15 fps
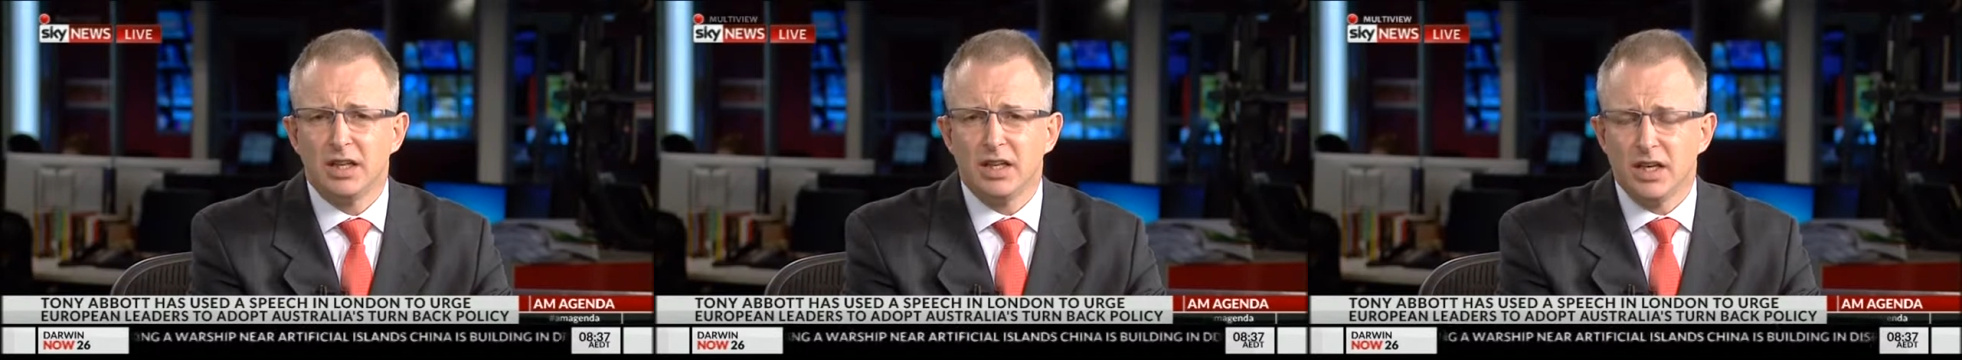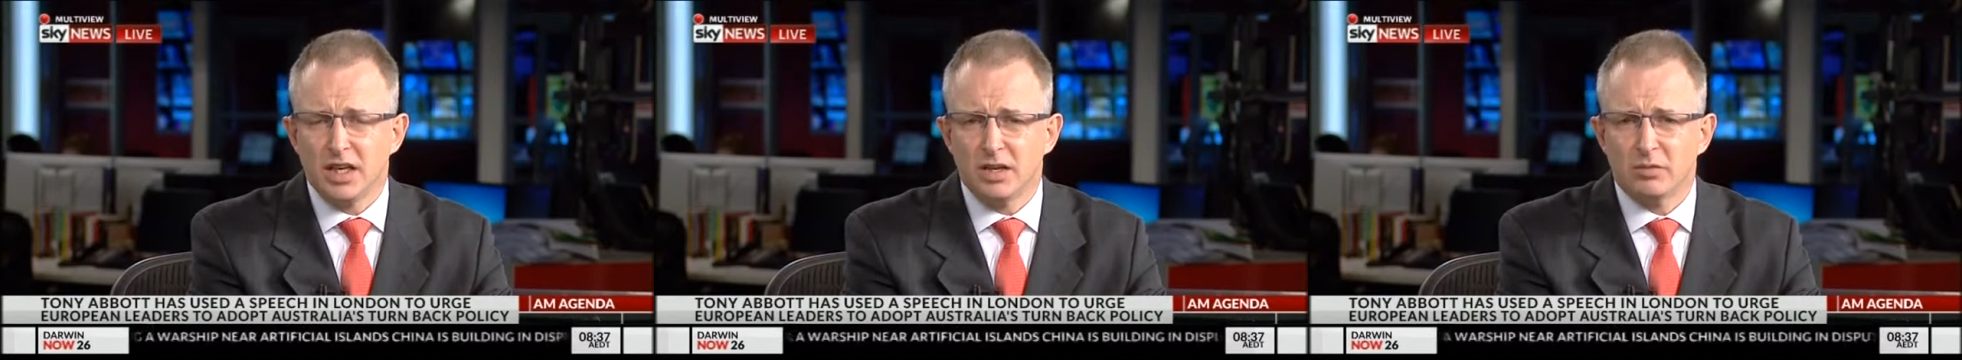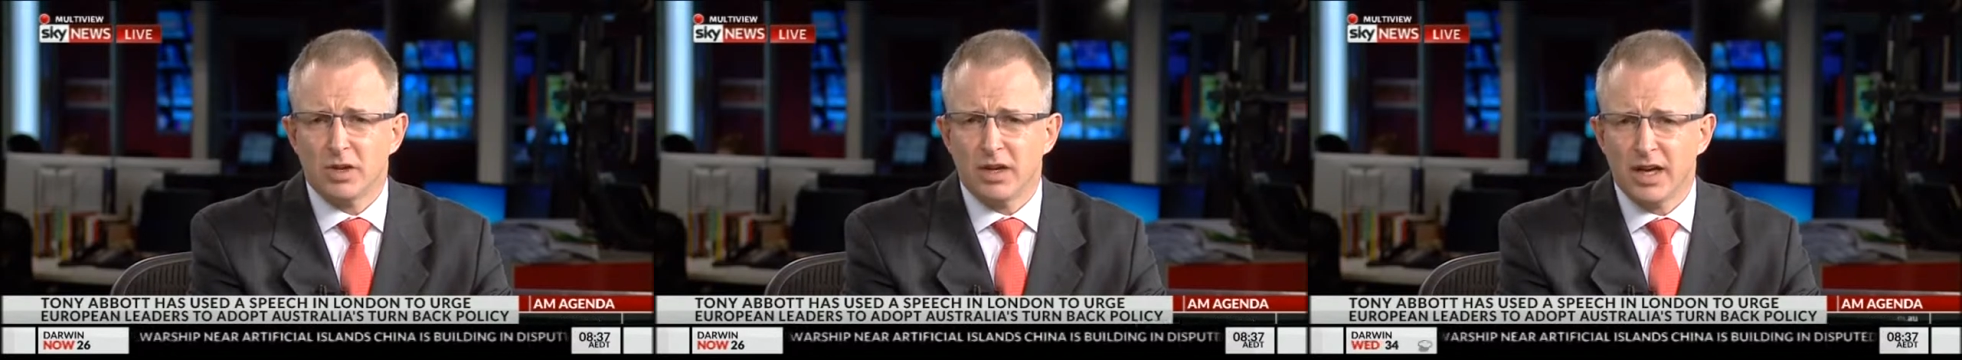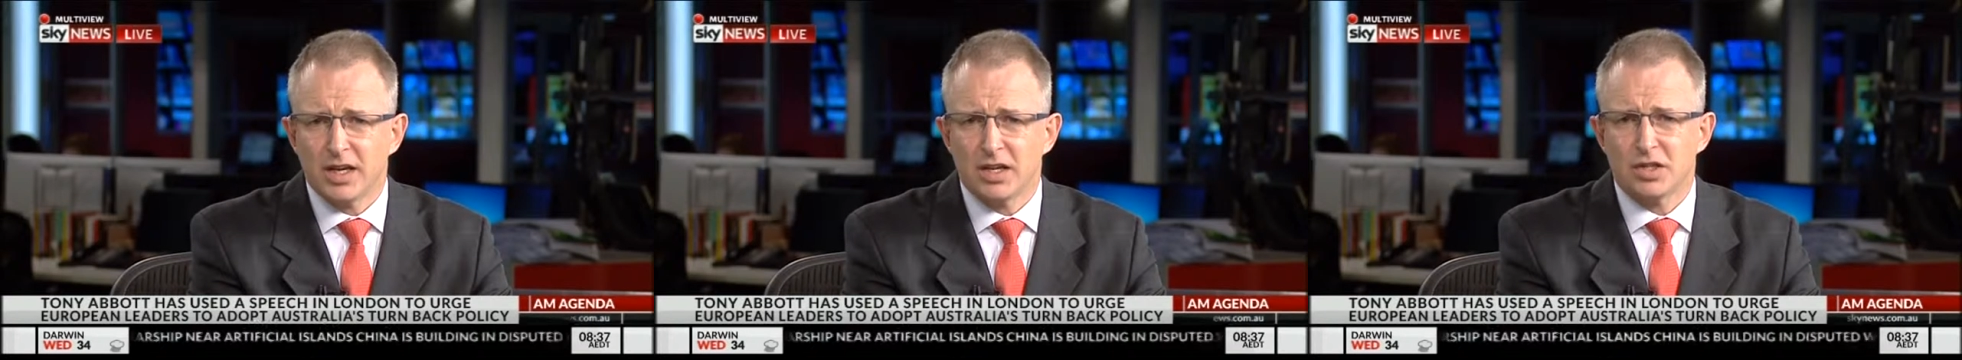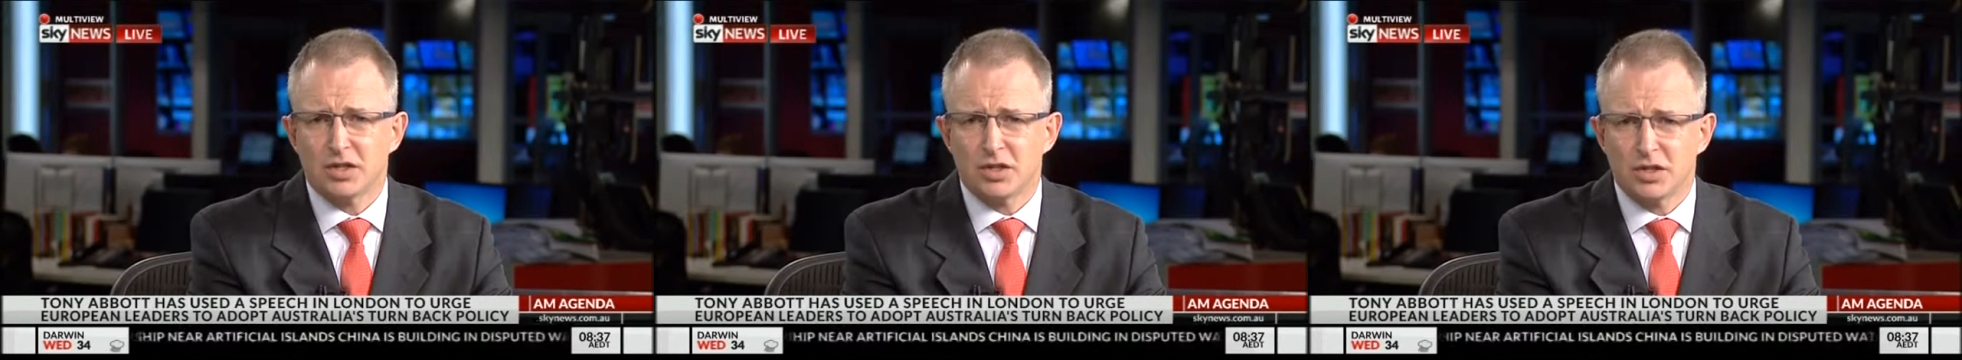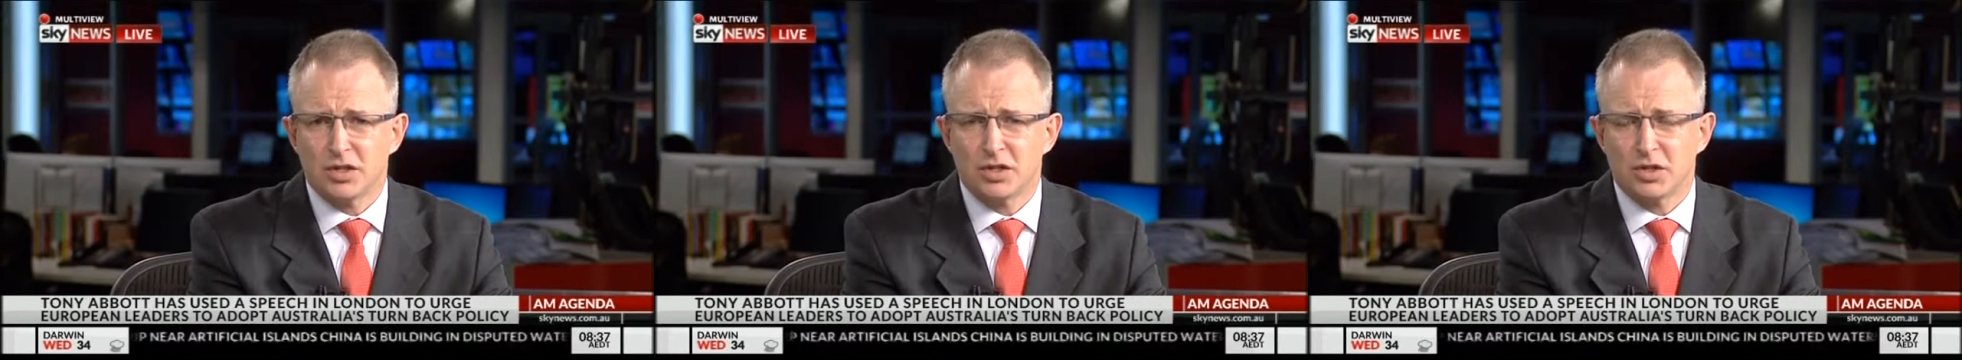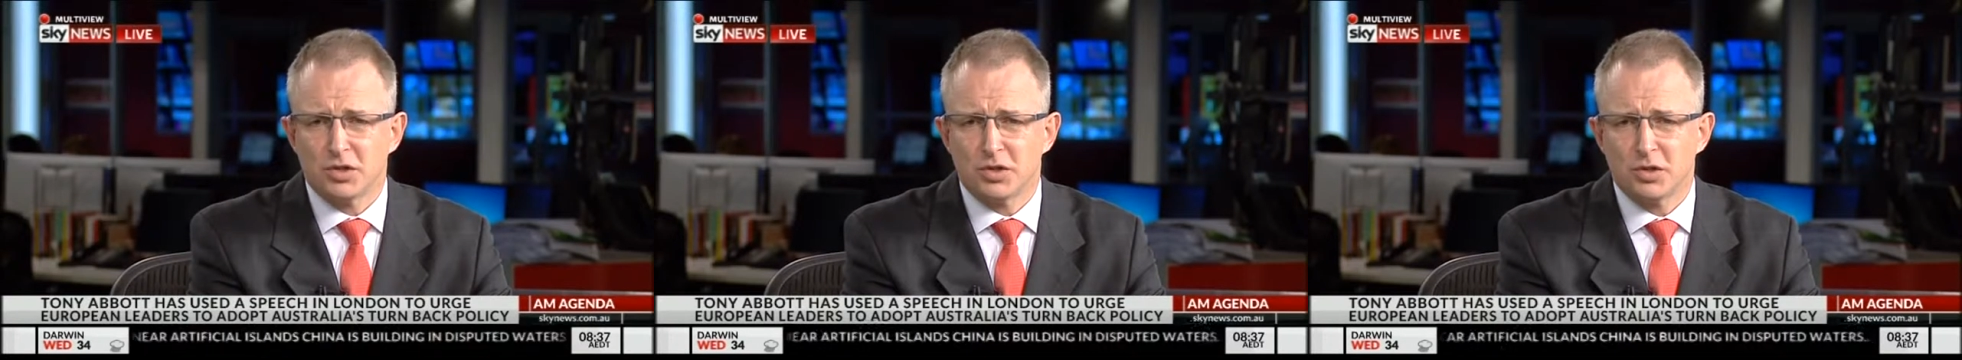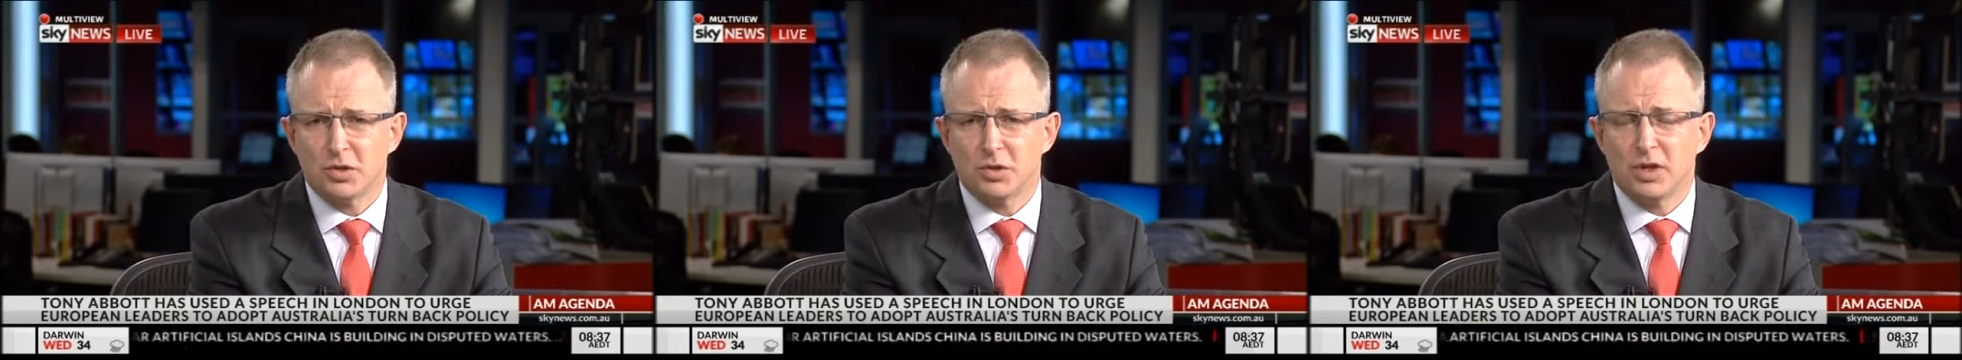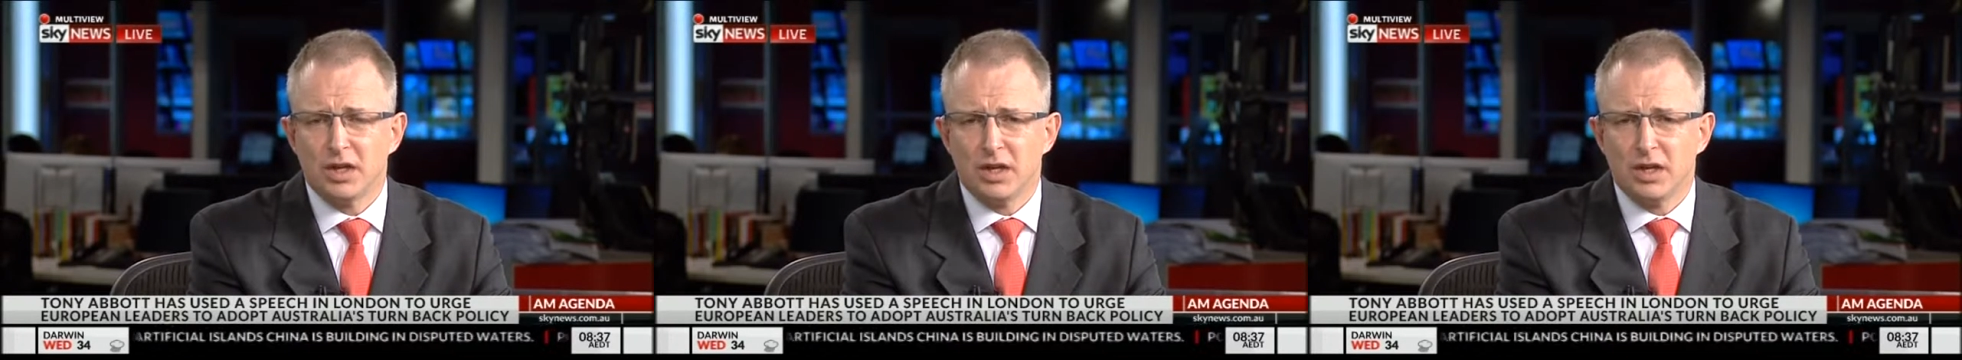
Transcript: in relation to